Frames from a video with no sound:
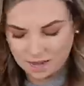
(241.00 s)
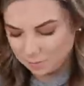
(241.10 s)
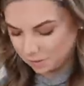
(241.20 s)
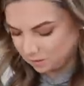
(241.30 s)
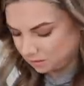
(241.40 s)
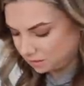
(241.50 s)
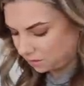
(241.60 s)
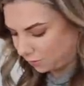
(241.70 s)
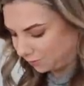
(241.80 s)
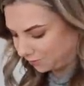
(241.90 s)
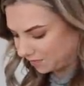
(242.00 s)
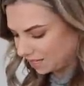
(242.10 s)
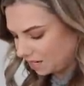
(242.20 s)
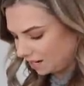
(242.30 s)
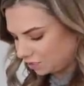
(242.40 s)
happens. So
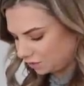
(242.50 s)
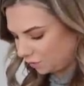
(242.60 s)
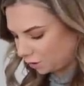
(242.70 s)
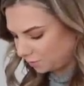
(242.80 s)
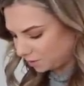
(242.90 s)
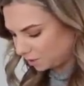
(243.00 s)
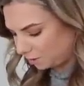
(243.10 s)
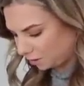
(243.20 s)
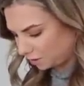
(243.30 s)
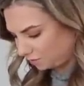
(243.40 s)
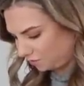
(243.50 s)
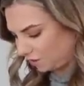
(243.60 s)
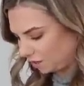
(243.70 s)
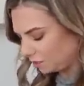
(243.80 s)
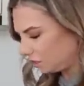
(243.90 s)
I should have opened the box
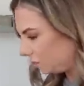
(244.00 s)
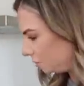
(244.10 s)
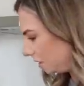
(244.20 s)
first.